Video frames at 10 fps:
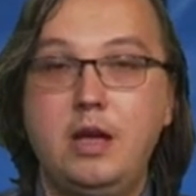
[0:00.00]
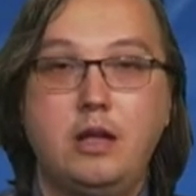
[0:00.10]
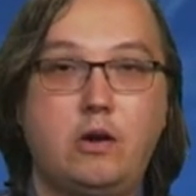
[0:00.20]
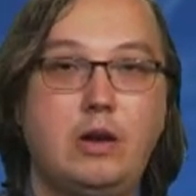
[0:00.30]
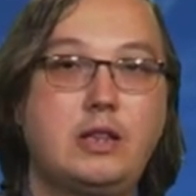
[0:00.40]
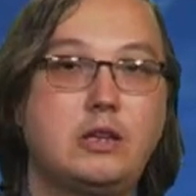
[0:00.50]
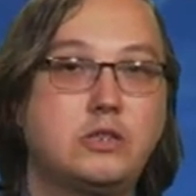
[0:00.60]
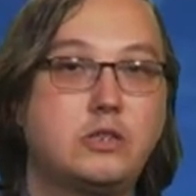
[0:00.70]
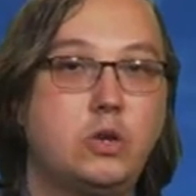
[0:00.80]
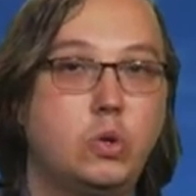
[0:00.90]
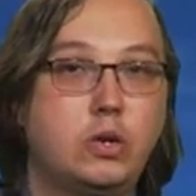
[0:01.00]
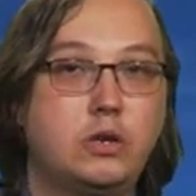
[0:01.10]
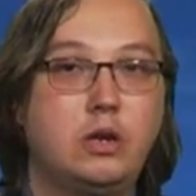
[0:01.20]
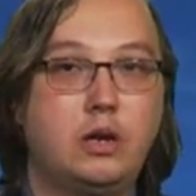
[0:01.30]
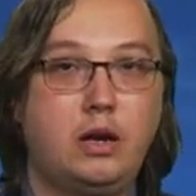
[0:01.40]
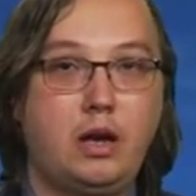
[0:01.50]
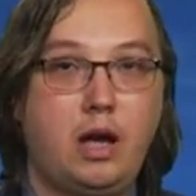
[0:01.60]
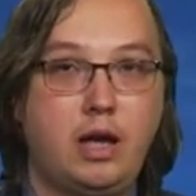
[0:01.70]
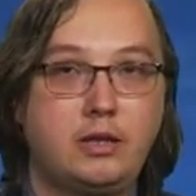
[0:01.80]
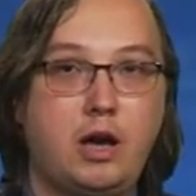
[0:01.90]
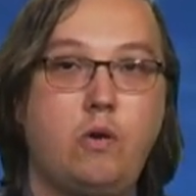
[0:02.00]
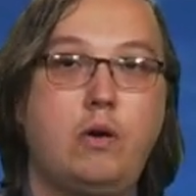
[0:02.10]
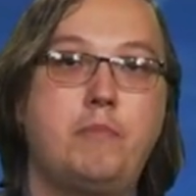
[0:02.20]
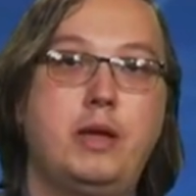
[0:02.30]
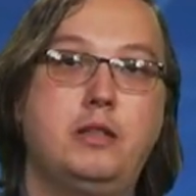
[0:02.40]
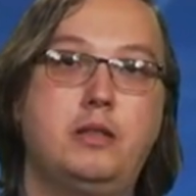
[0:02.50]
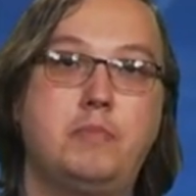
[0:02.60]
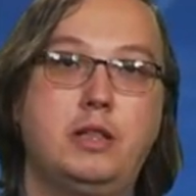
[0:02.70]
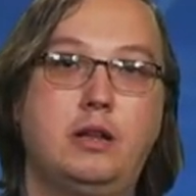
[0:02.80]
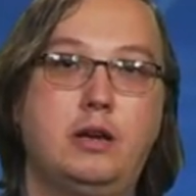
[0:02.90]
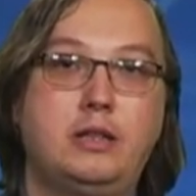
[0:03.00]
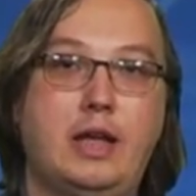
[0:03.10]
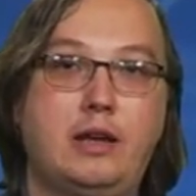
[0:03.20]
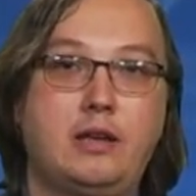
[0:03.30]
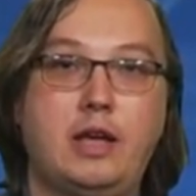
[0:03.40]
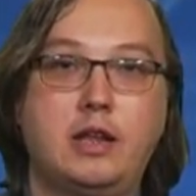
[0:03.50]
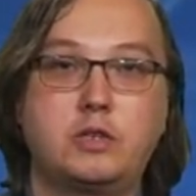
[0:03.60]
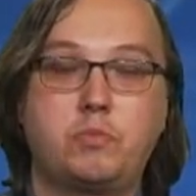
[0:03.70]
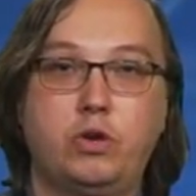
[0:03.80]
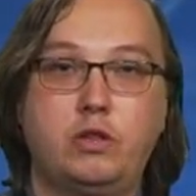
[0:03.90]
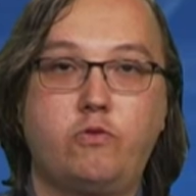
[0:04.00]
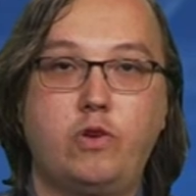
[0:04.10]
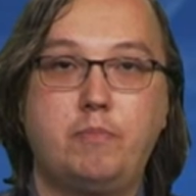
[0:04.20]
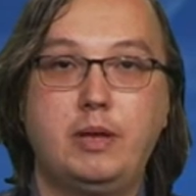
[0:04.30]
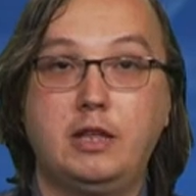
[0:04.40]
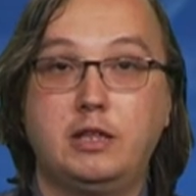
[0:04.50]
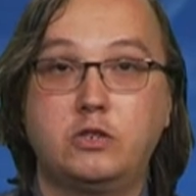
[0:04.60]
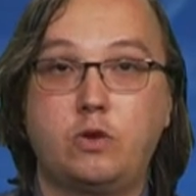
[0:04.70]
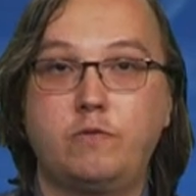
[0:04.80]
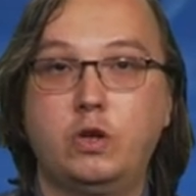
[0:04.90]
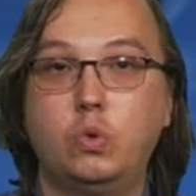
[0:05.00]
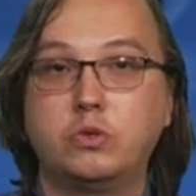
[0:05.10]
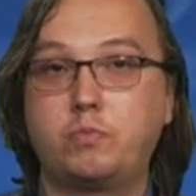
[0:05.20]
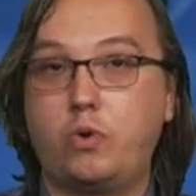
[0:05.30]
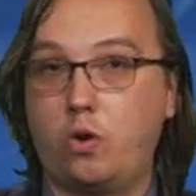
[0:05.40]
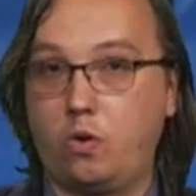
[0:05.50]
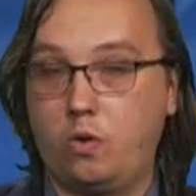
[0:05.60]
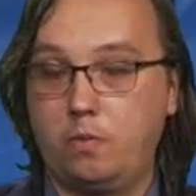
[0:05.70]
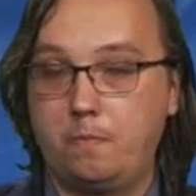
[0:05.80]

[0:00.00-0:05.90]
Now let us look at how a man-in-the-middle attack can exploit the vulnerabilities of the goose protocol.